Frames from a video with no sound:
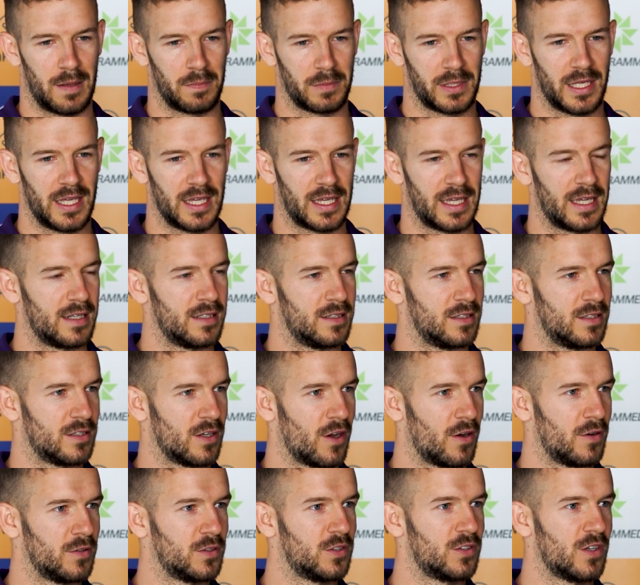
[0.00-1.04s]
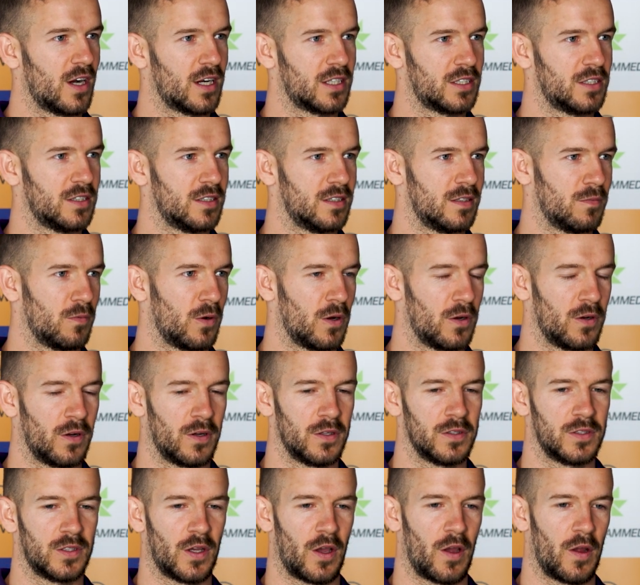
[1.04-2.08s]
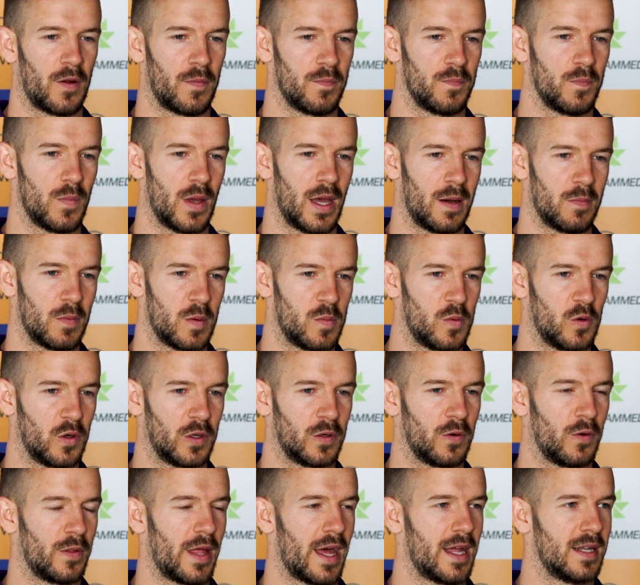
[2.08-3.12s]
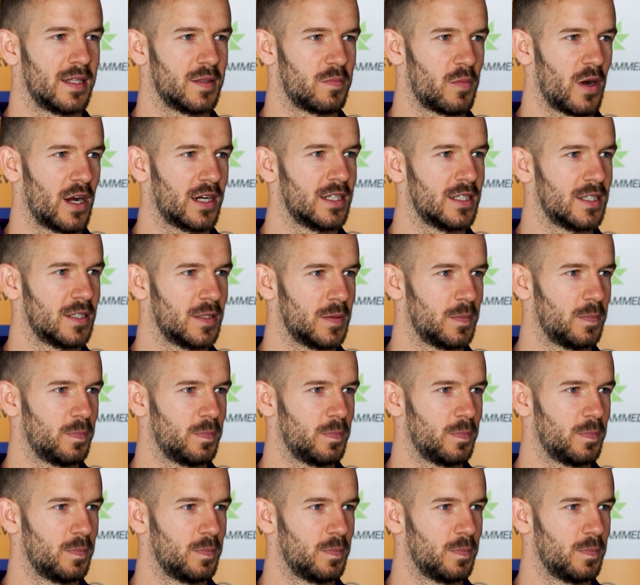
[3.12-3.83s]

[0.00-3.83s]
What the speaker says: kick-in and zone structures and whatnot. So we're putting all that into practice.